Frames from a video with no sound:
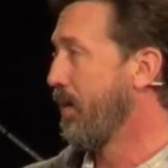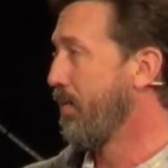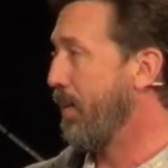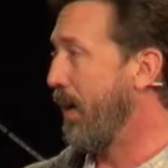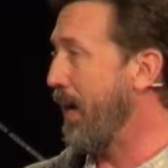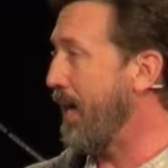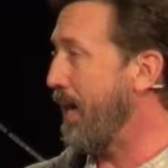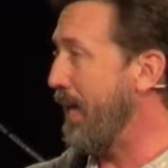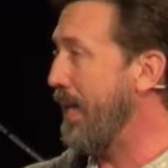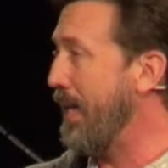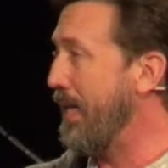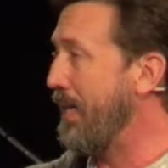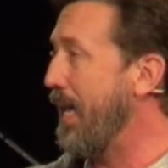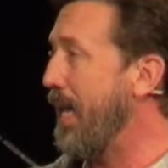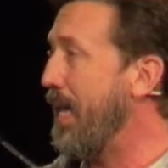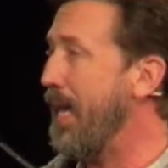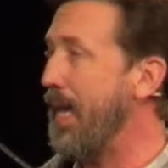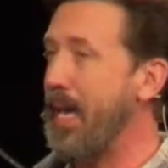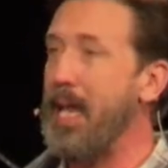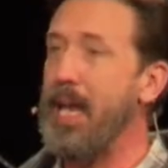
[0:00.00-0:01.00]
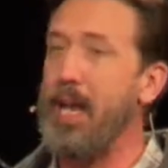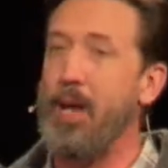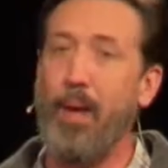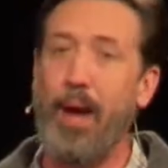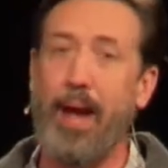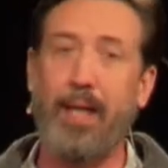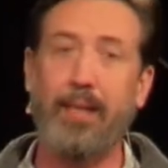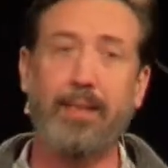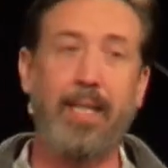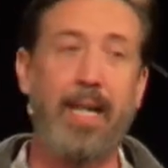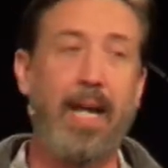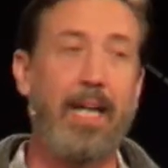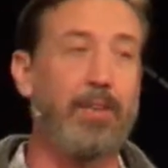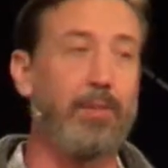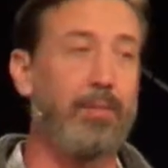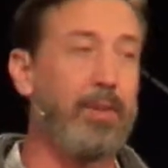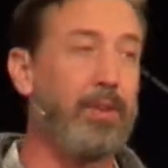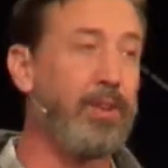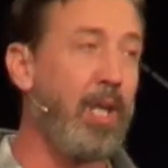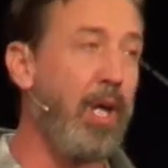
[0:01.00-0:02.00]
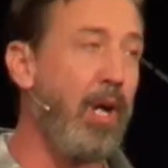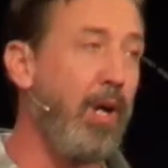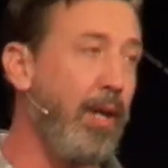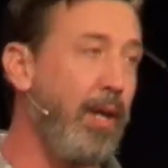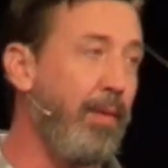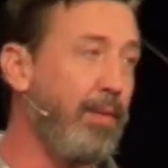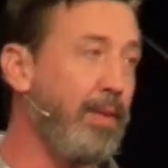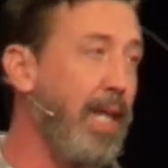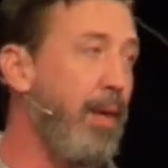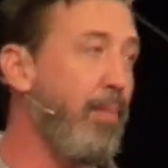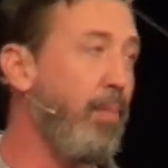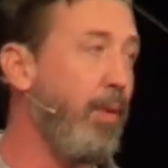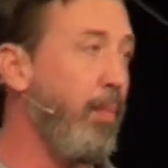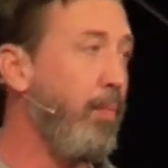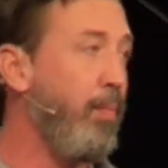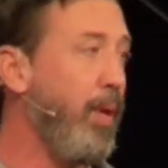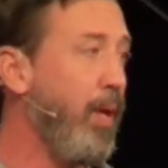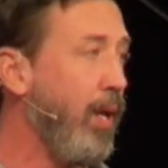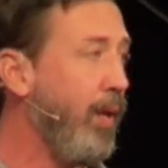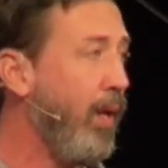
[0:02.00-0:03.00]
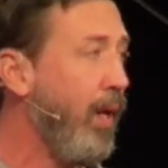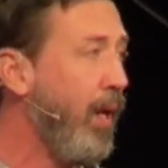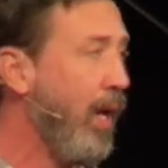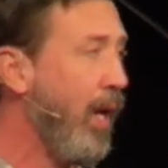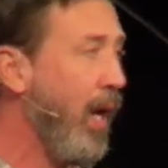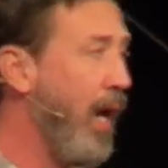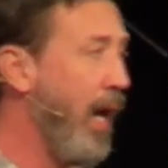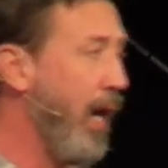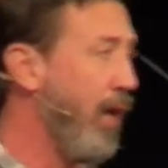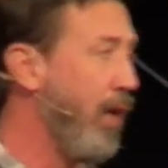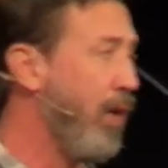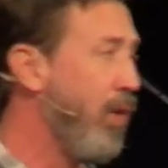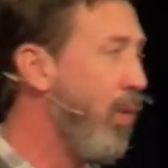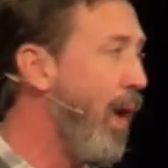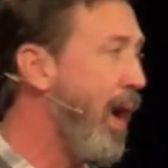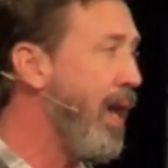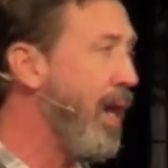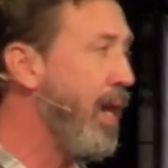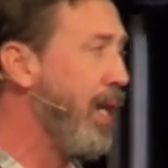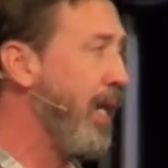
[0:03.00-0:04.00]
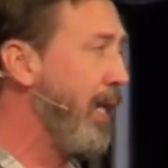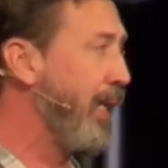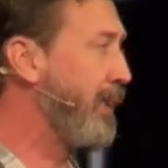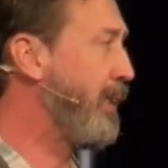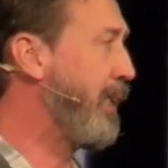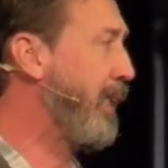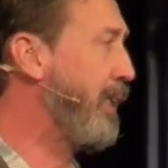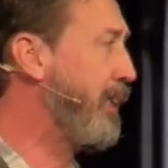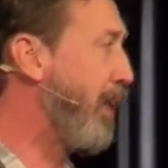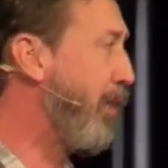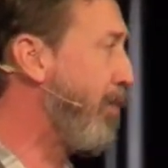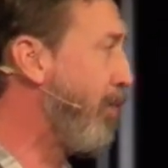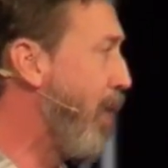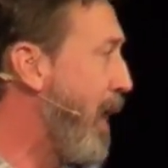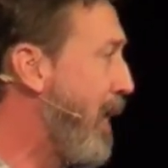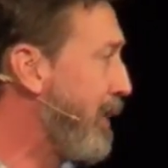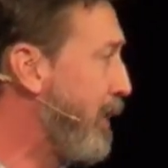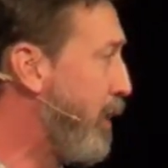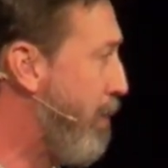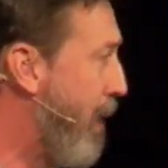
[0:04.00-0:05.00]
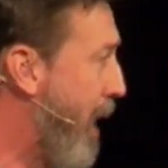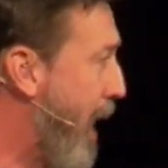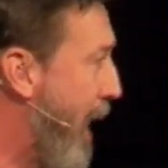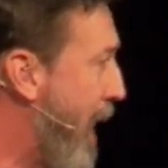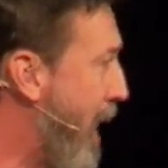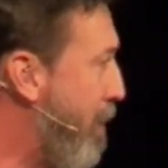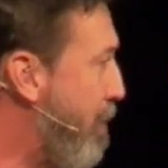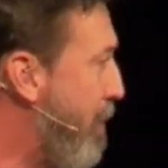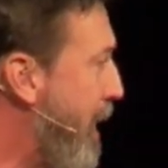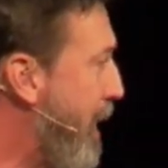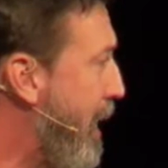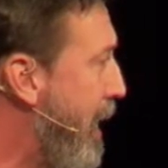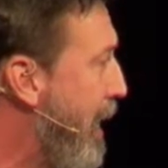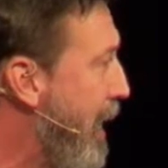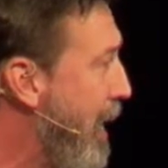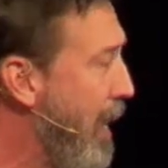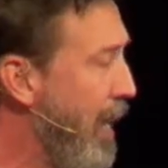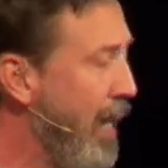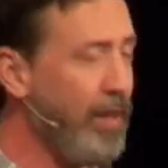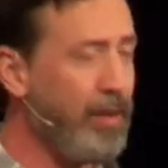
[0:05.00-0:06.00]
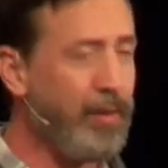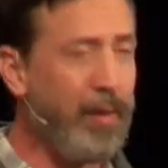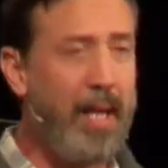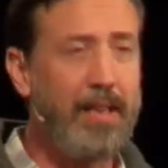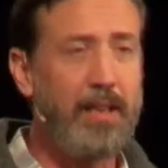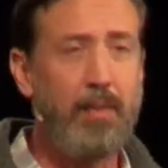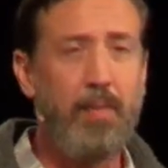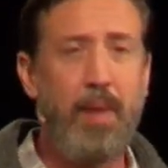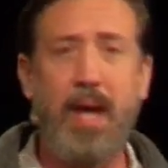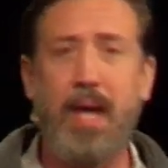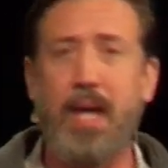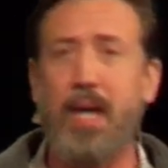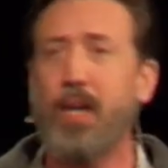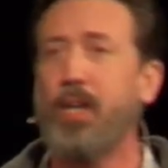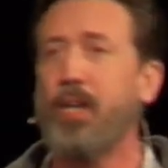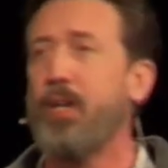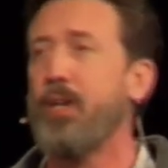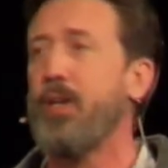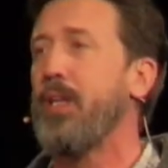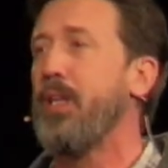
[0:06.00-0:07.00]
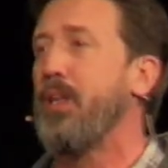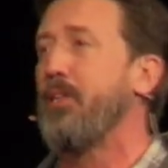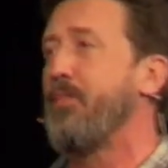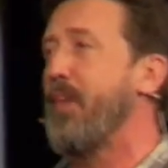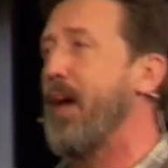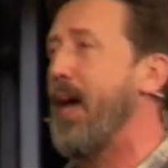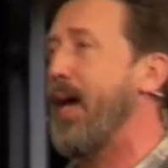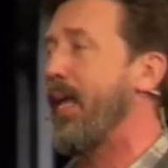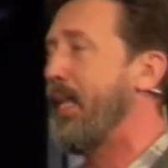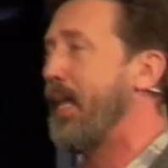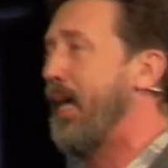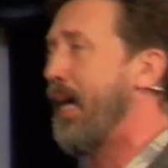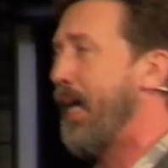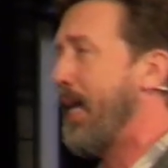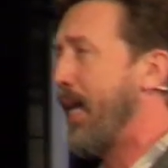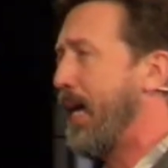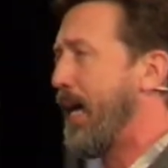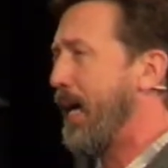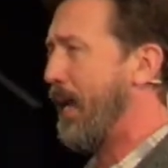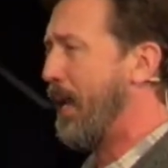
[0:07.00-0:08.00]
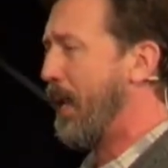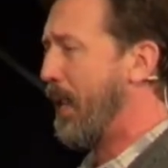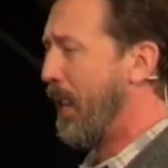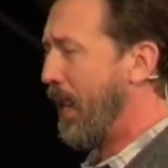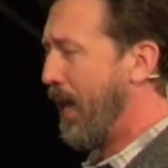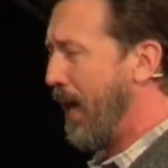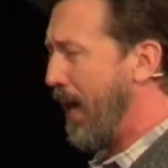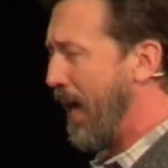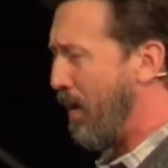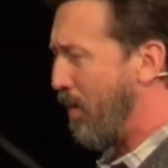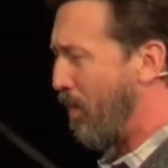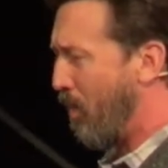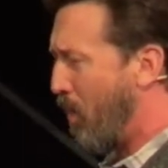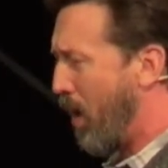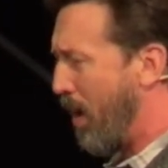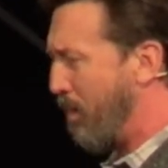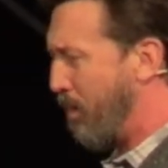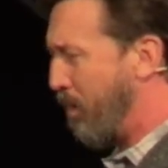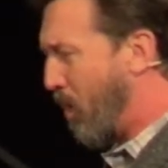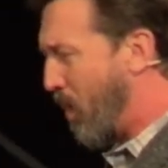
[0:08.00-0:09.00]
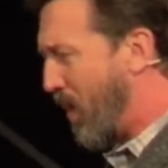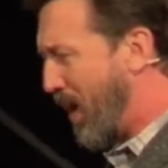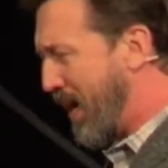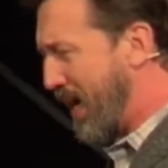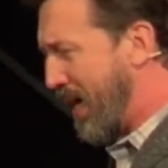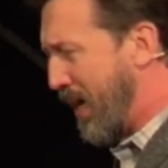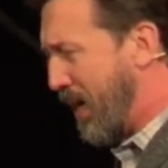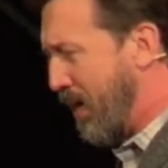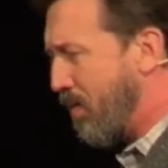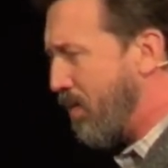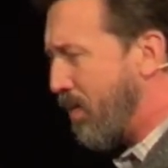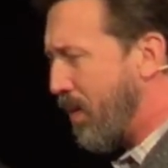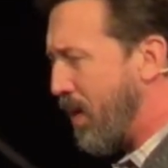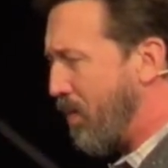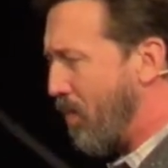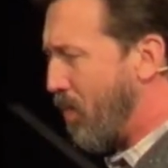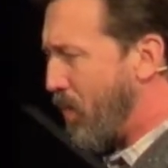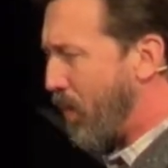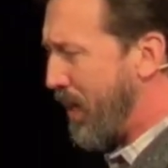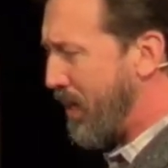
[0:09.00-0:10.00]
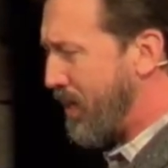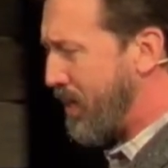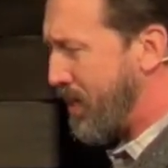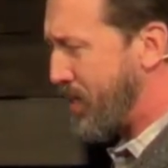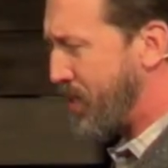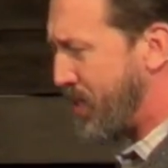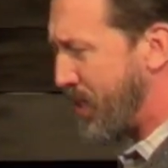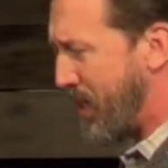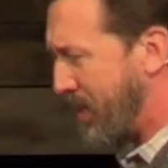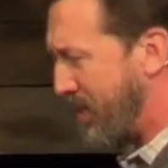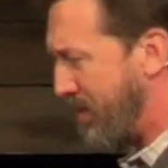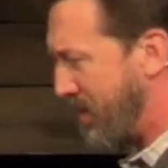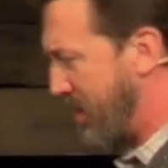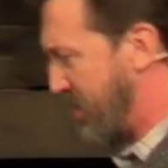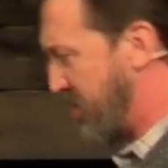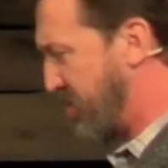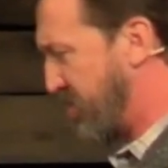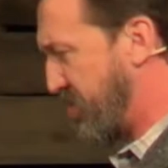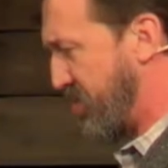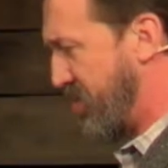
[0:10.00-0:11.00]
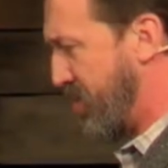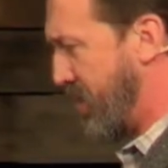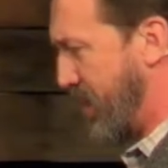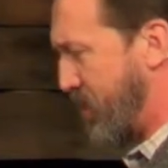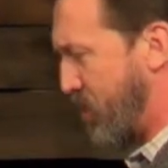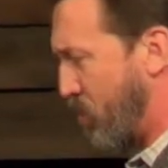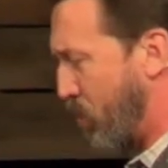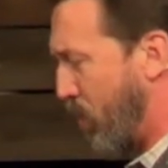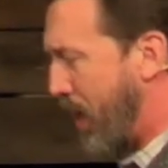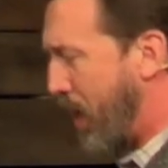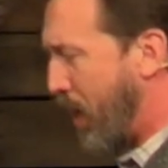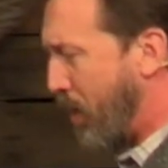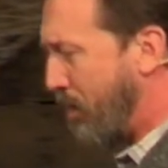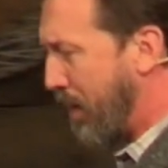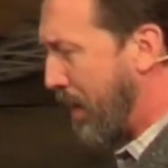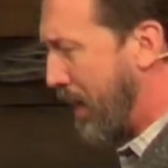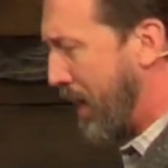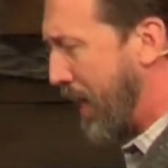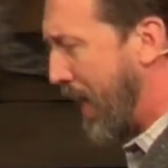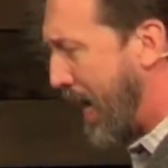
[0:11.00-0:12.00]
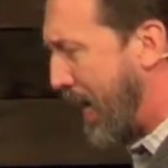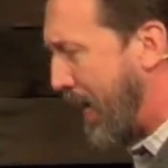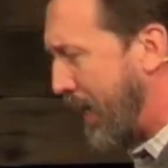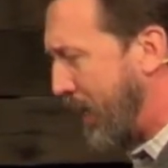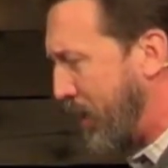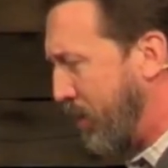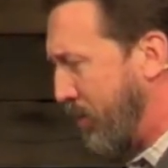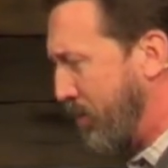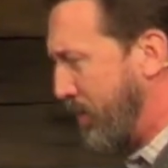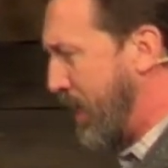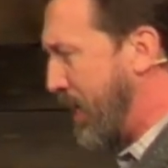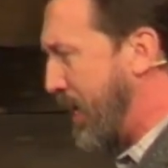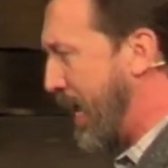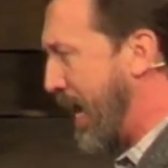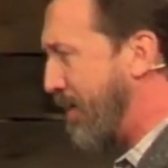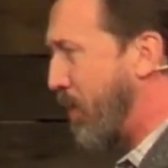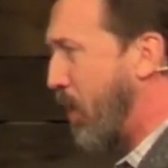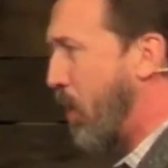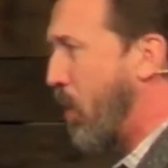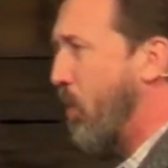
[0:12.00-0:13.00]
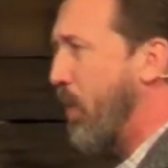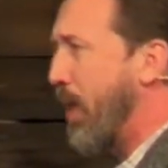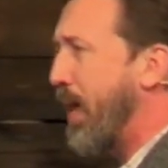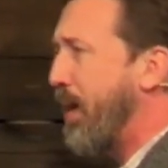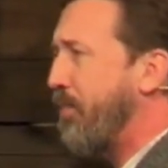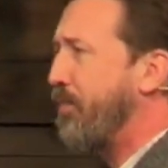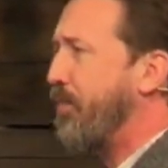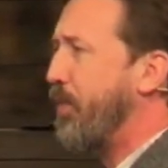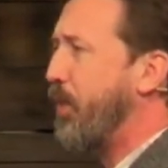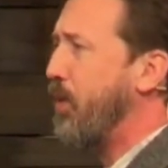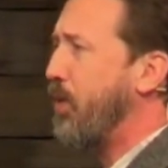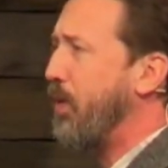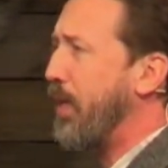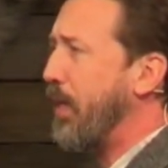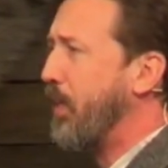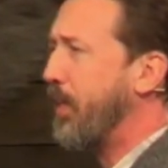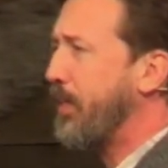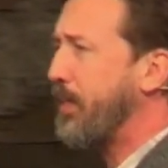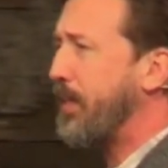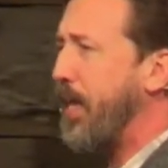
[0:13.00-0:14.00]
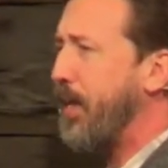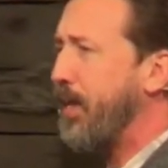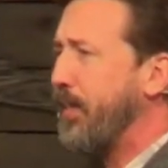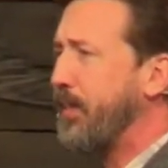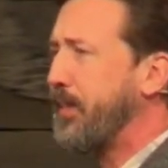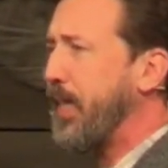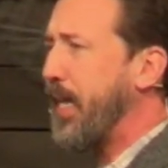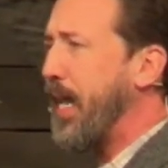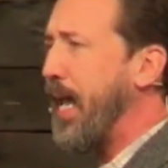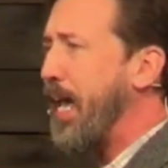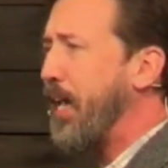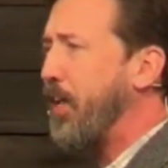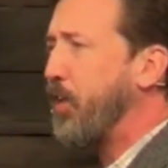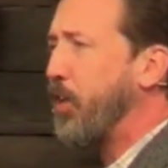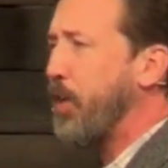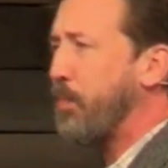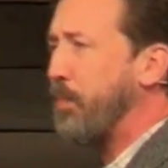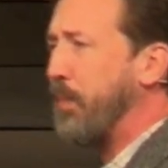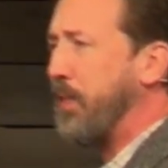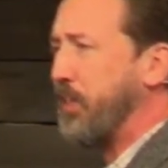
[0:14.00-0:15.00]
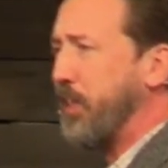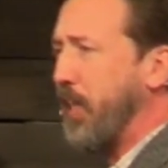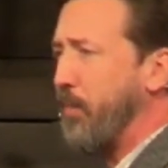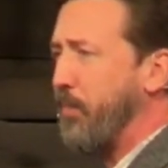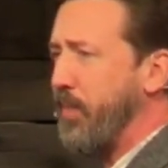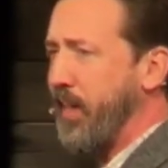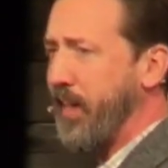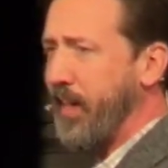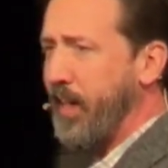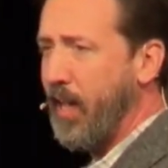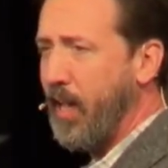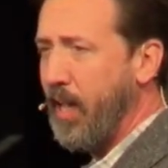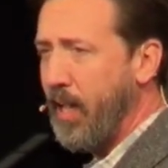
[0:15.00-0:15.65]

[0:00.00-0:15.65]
But he did it anyways, and as a result, he was able to build quite an extensive resume. I mean, his resume included the fact that at one point he went to see this widowed lady who didn't have a whole lot of food. He looked at her and said, hey, cook me something.